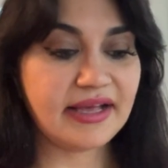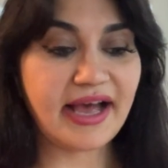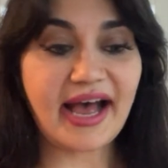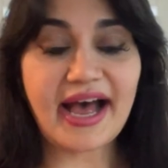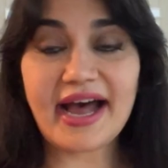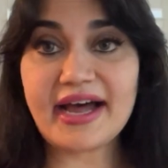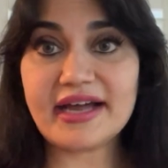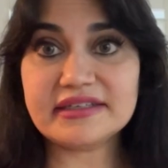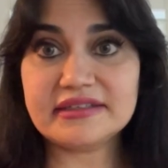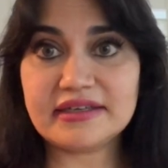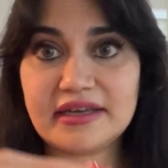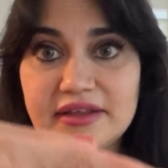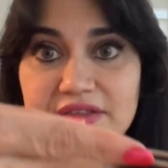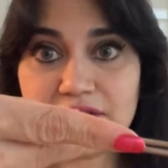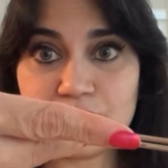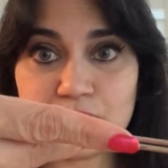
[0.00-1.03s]
add
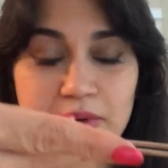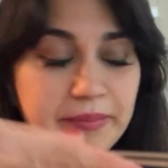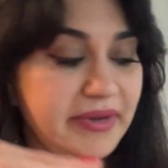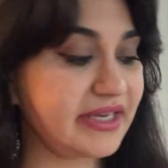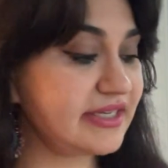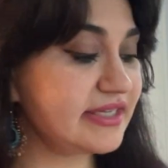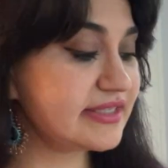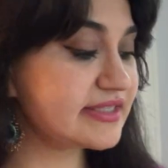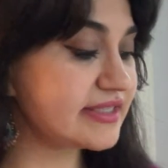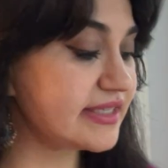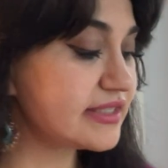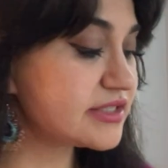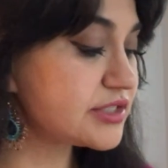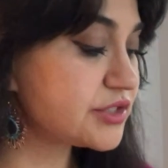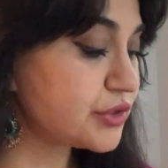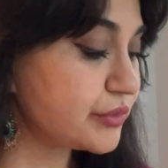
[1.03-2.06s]
the remaining
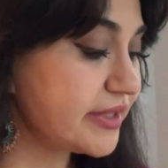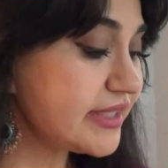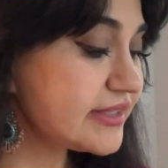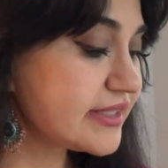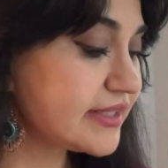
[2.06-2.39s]
seeds to it